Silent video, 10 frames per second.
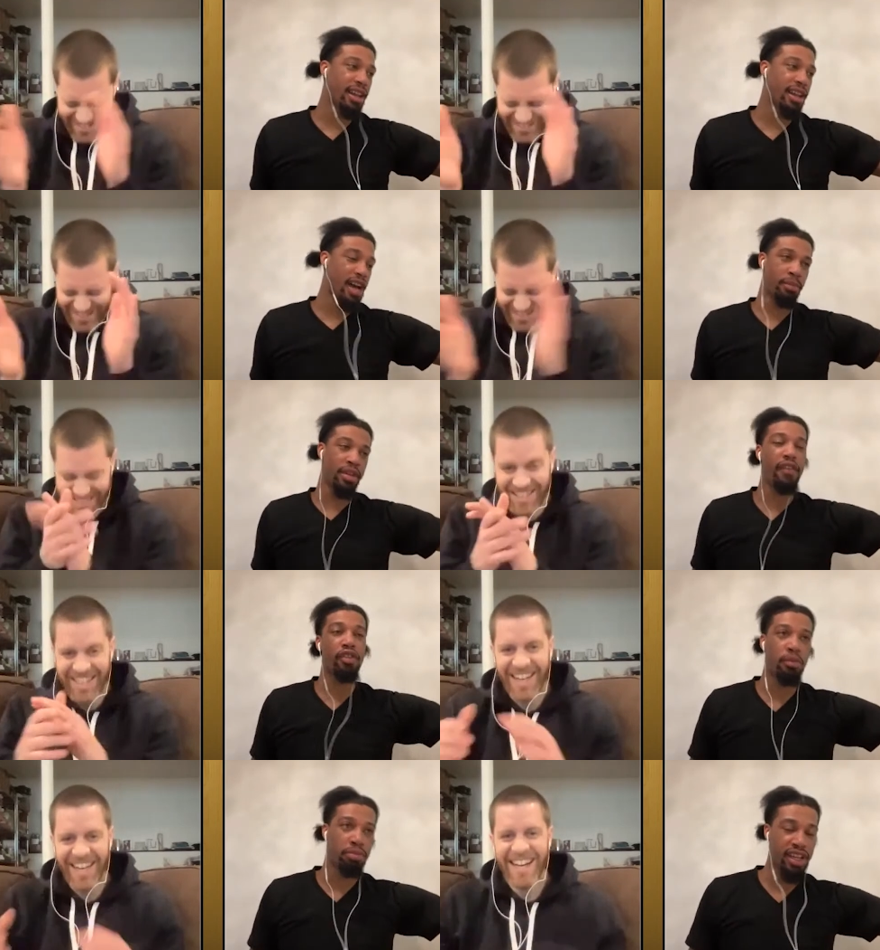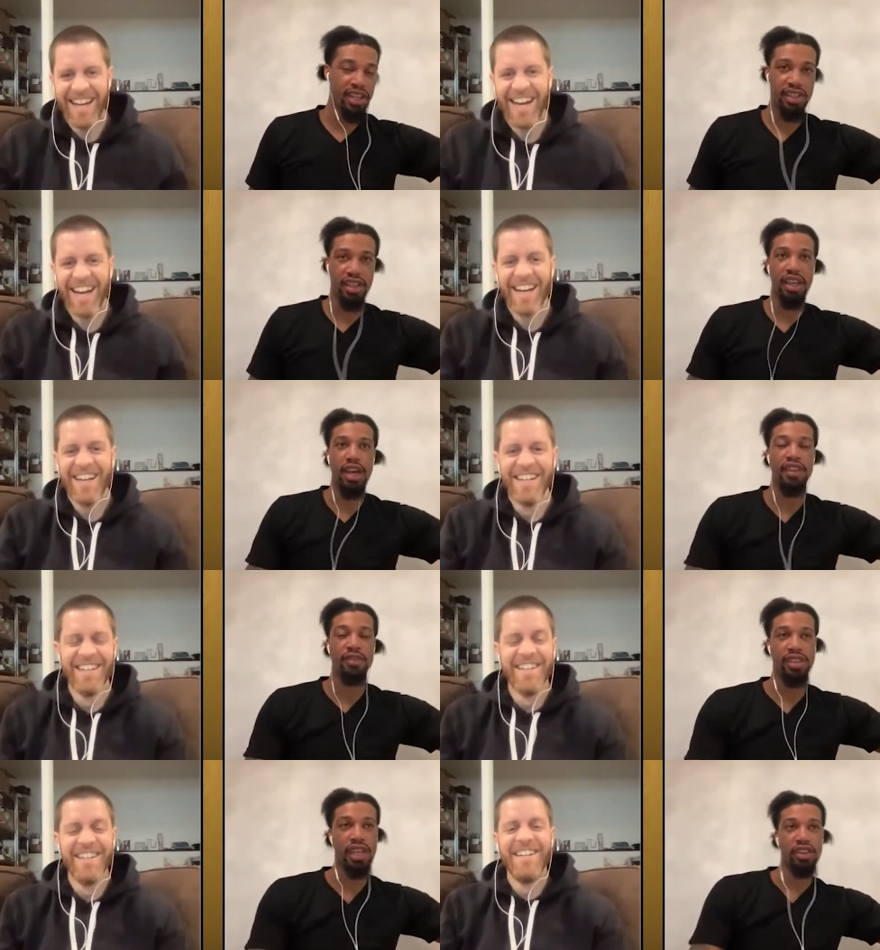Speaker 1: Like, I'm never gonna play this shit again.
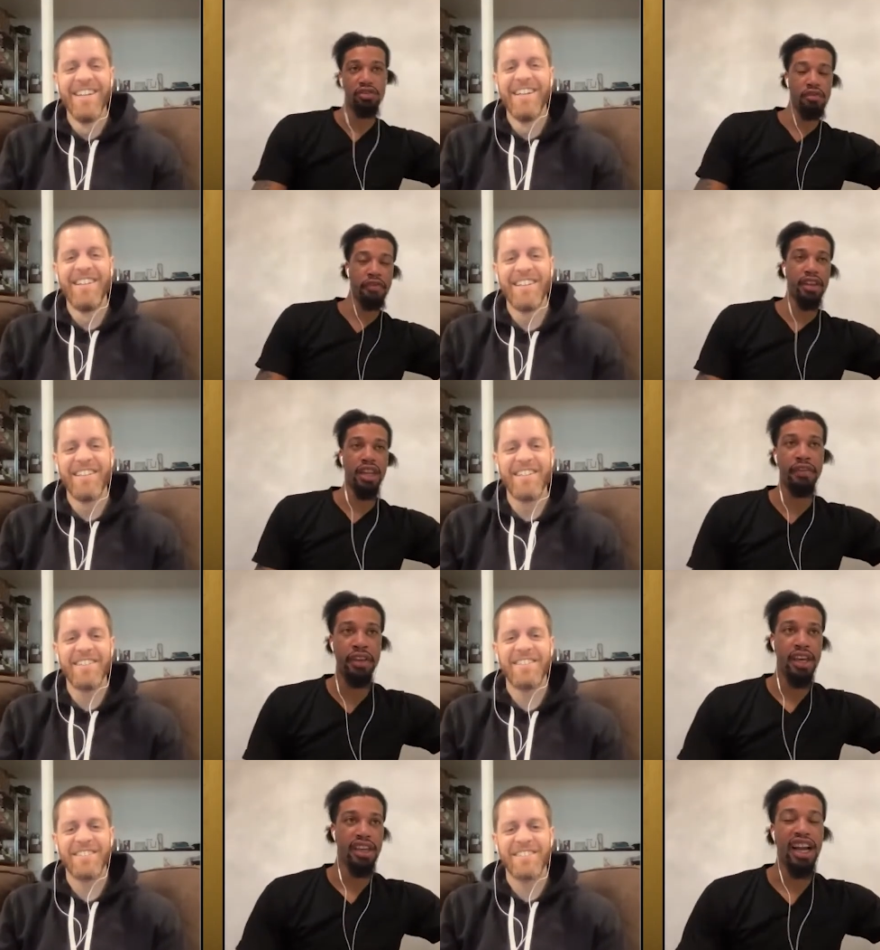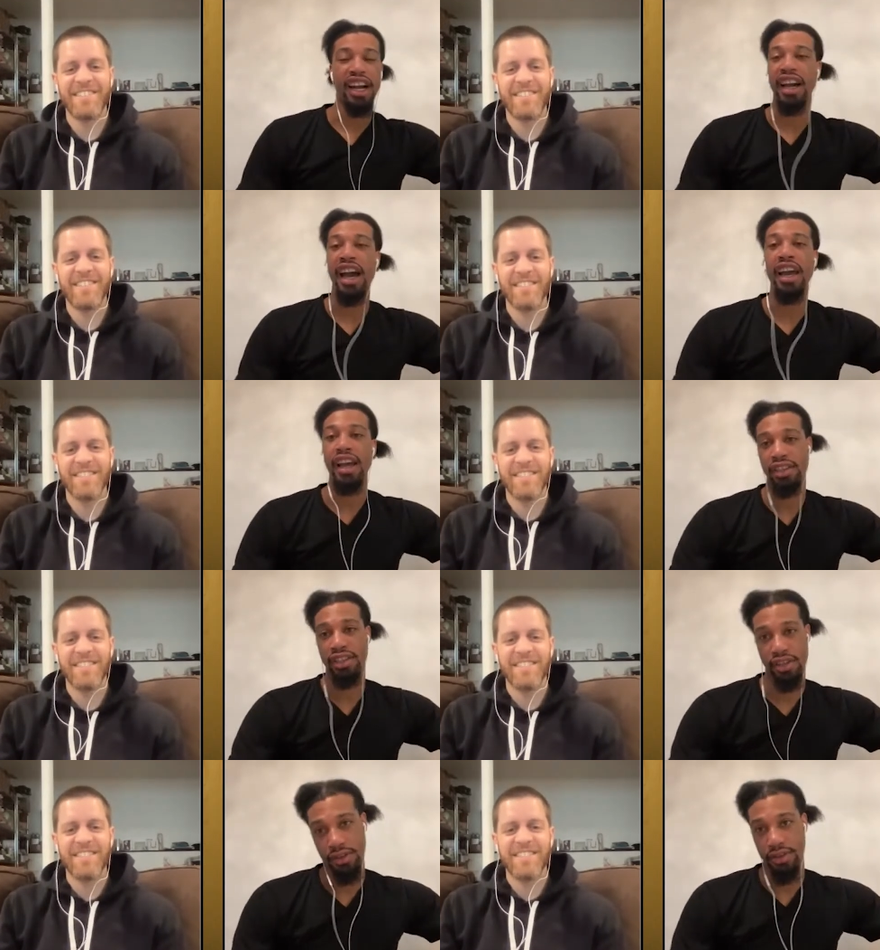This is what y'all doing for a living. Y'all can have that
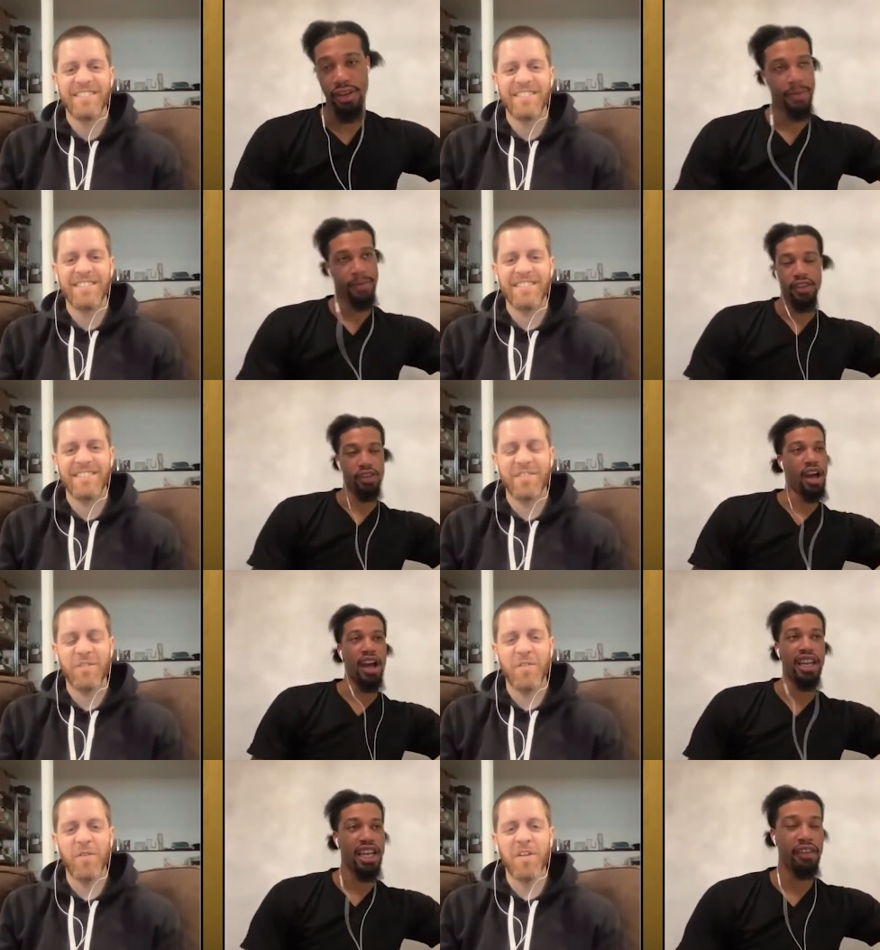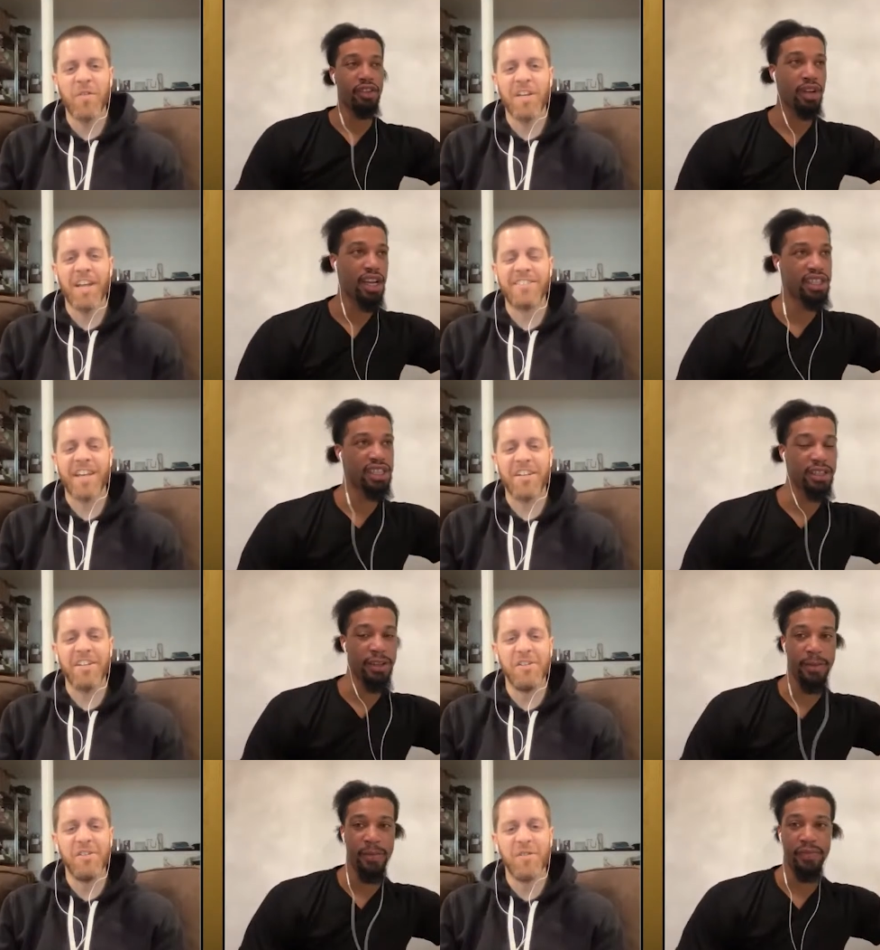shit. So I ain't never. What, what they shit. say
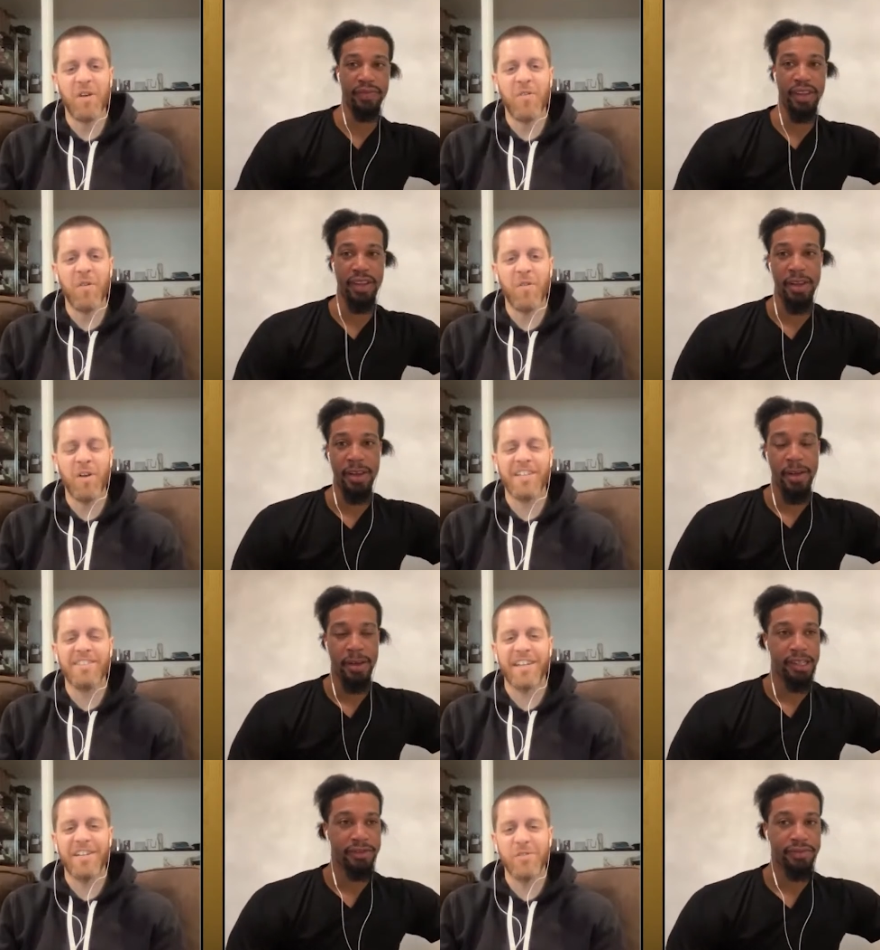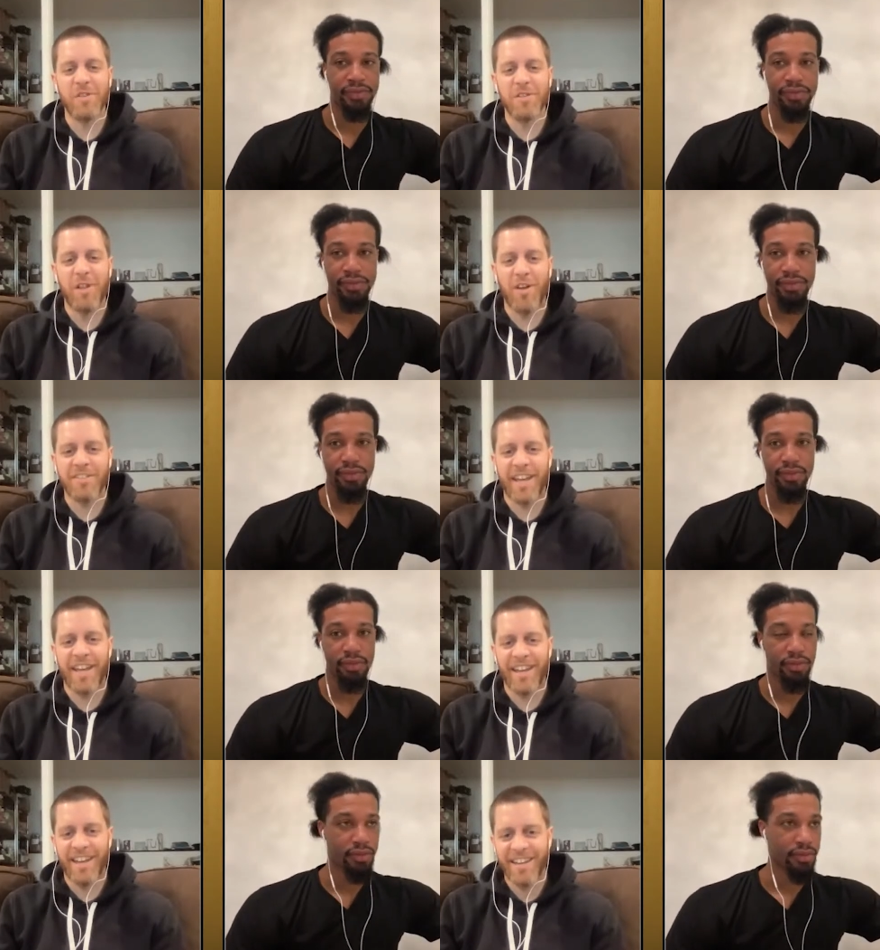to you?
Speaker 2: What, what they say to you when you lost
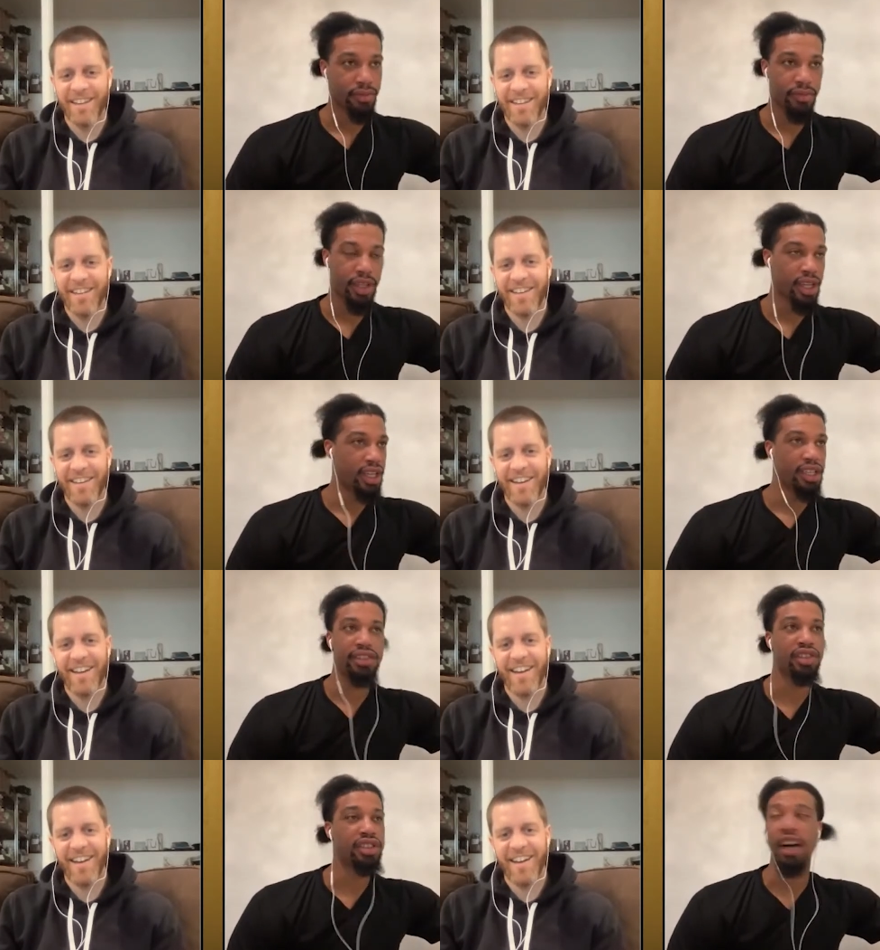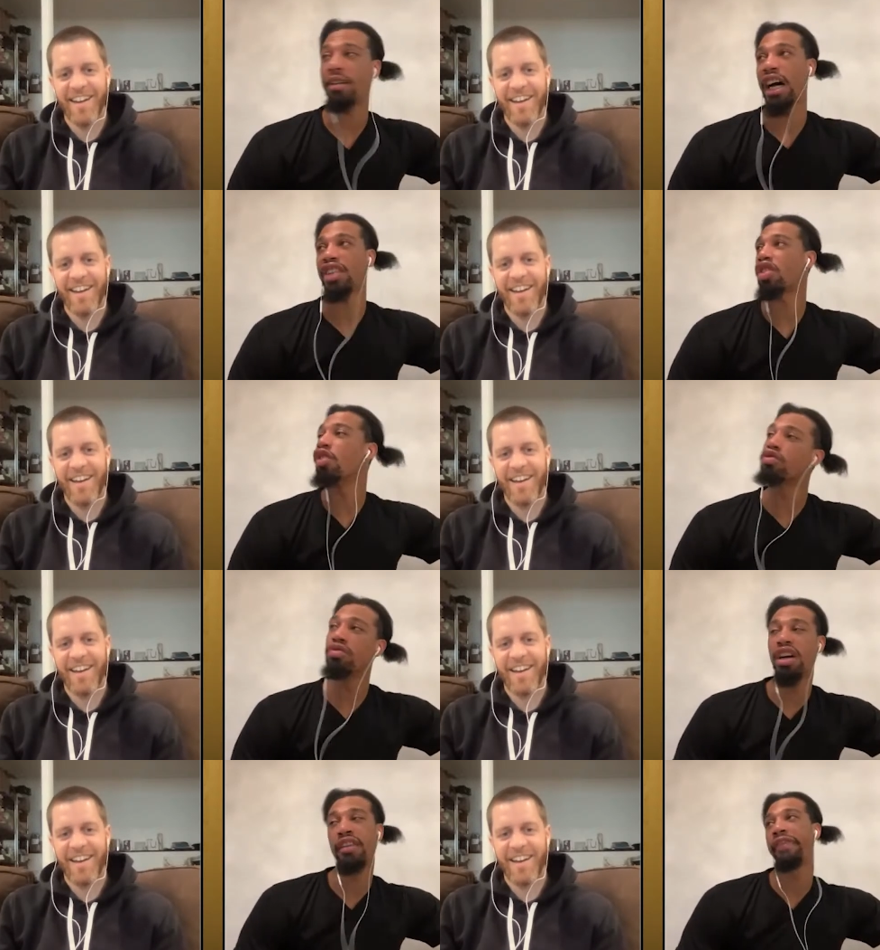that hand?
Speaker 1: I, I told you,
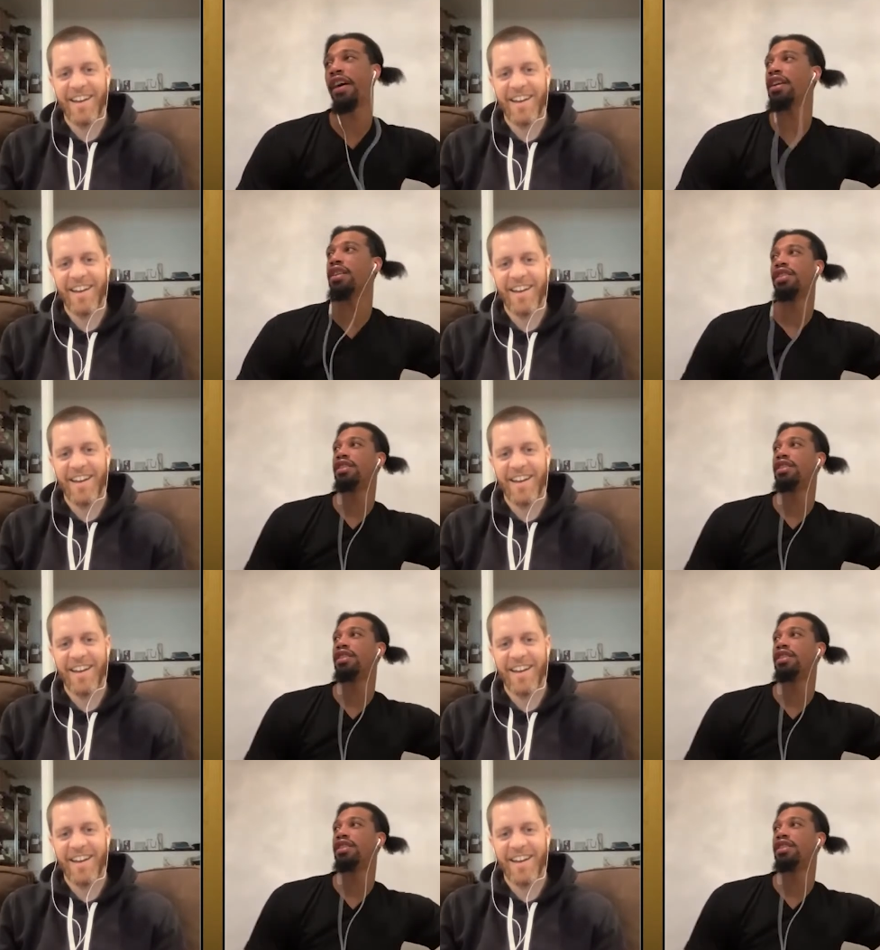young fella.